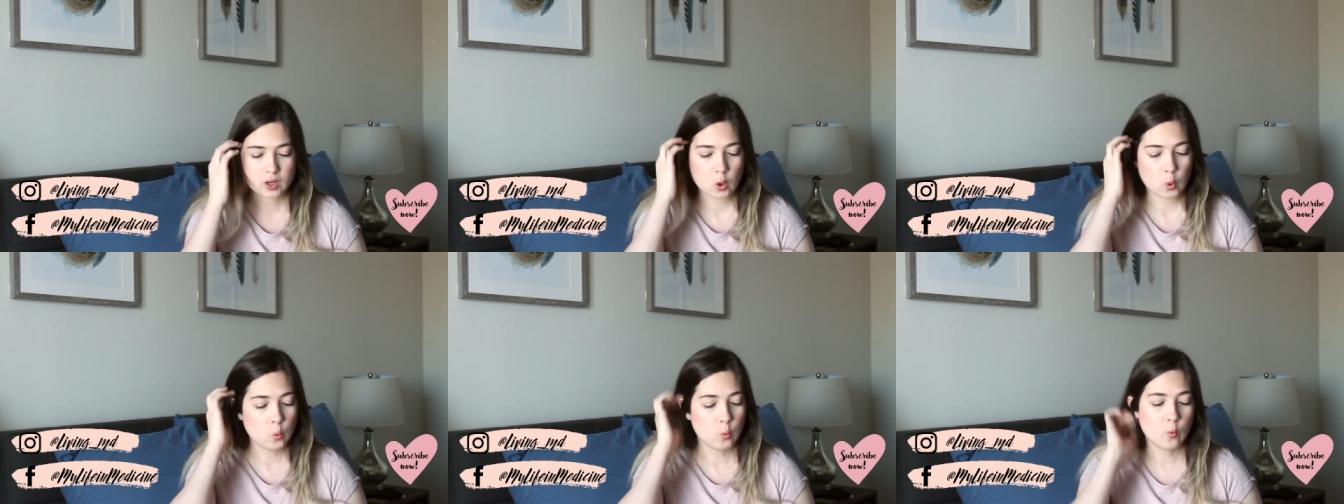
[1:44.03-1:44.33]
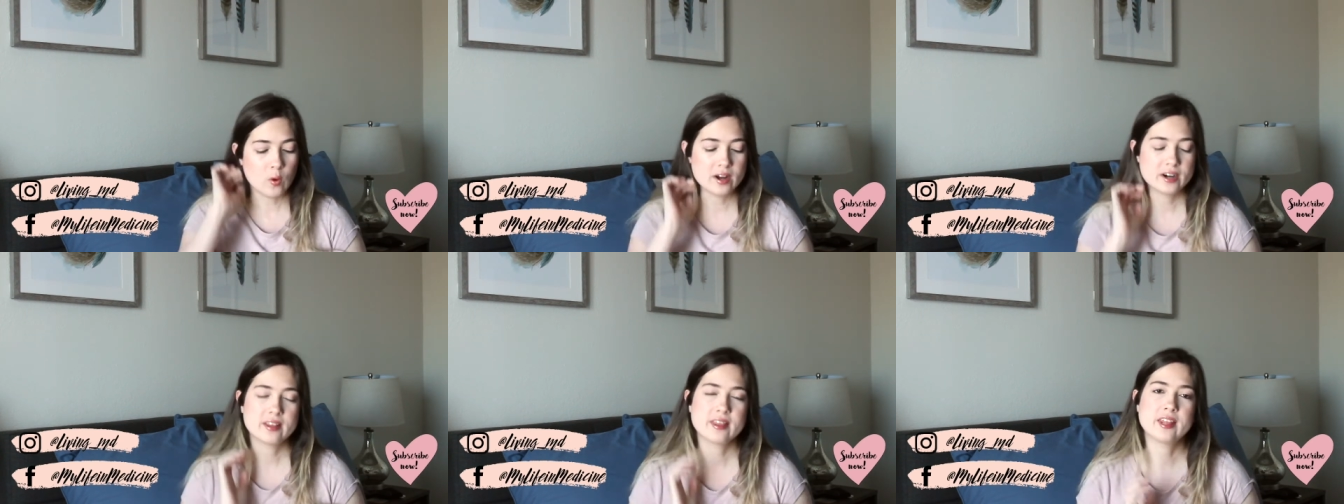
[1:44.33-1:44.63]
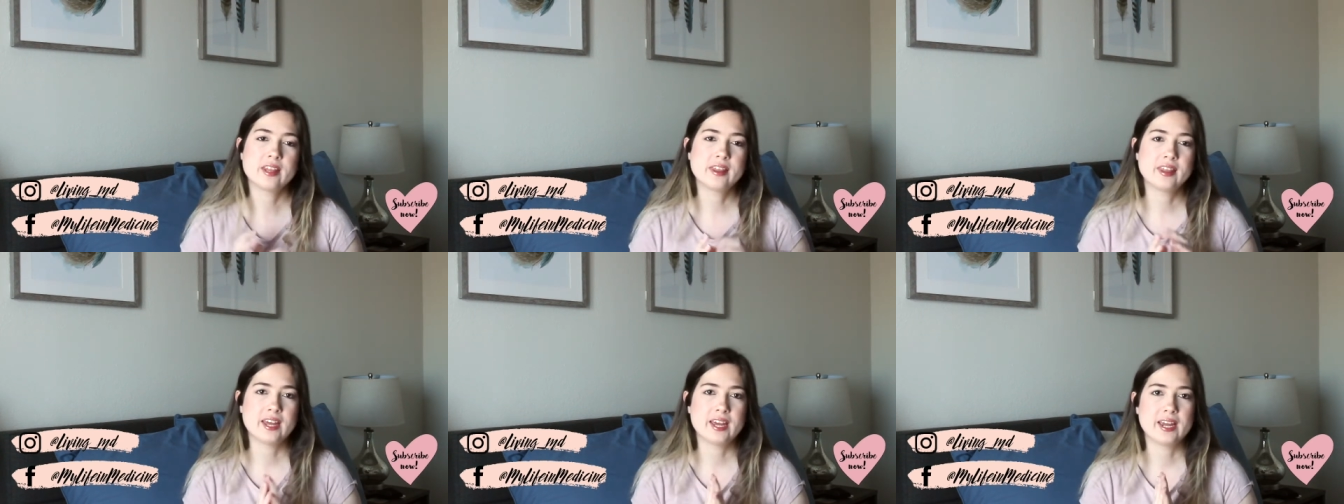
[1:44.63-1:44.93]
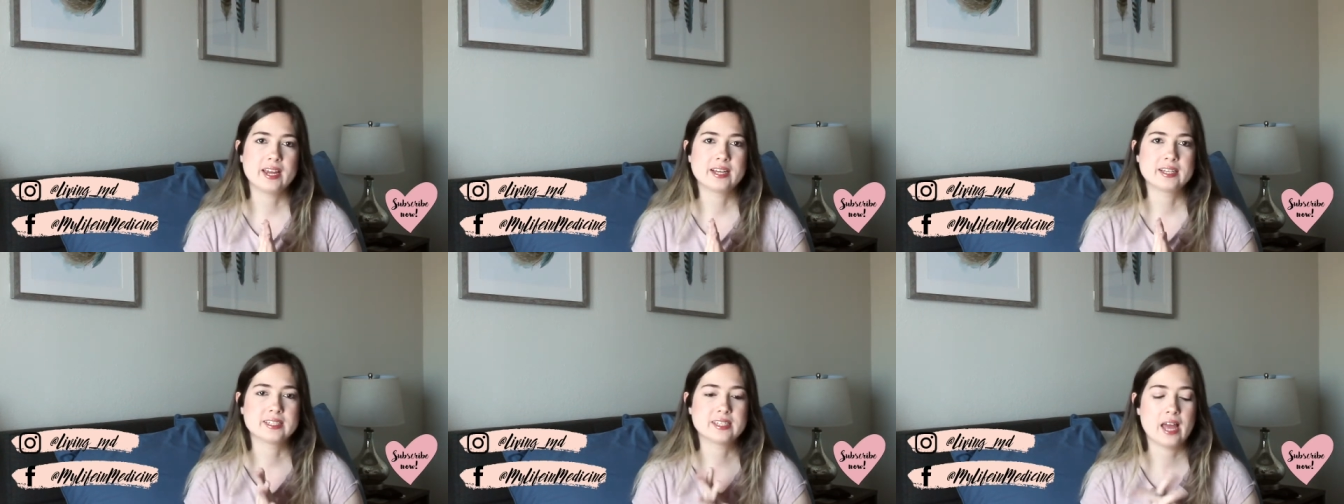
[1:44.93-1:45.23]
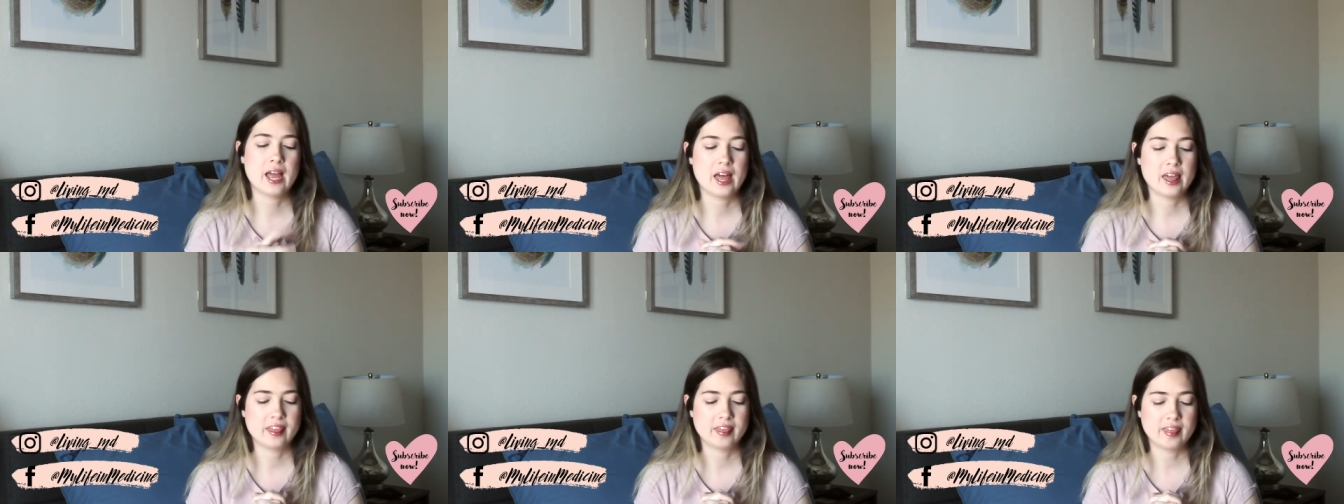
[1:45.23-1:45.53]
One of the things
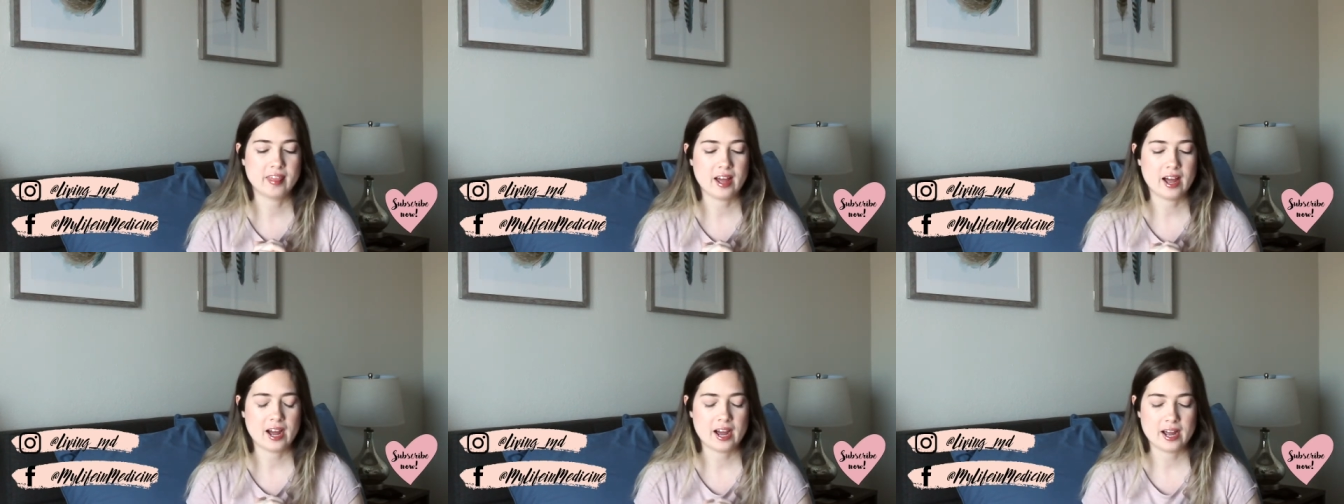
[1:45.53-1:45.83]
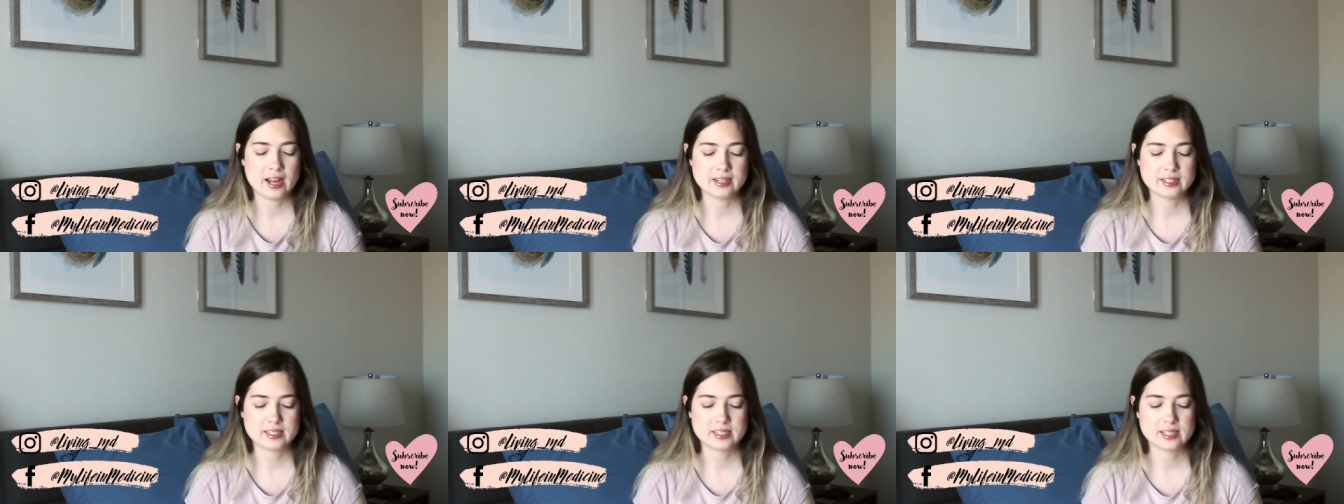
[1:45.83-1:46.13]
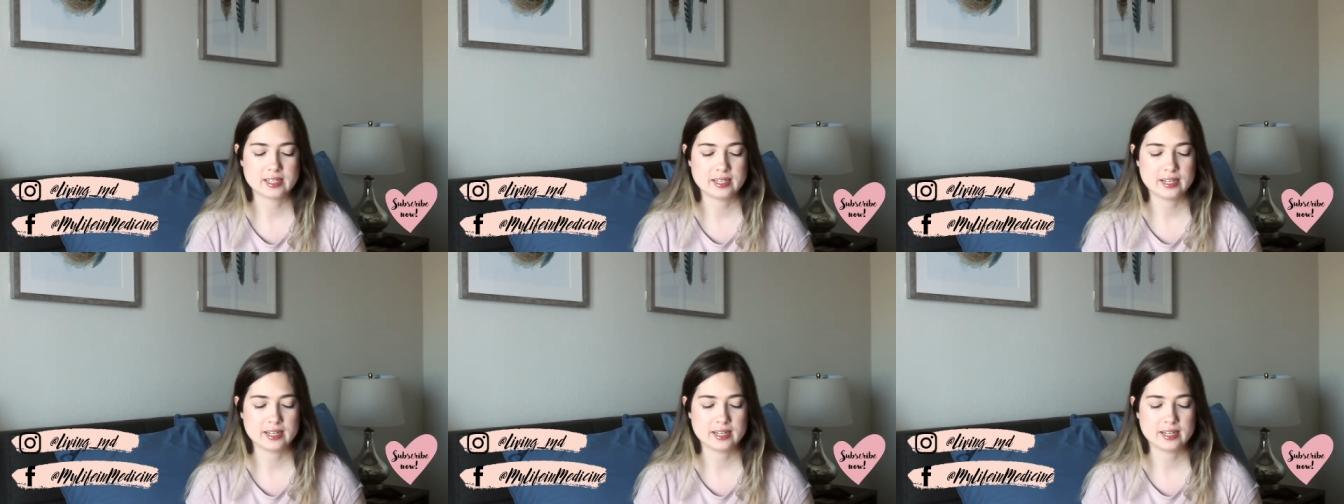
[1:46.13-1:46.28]
that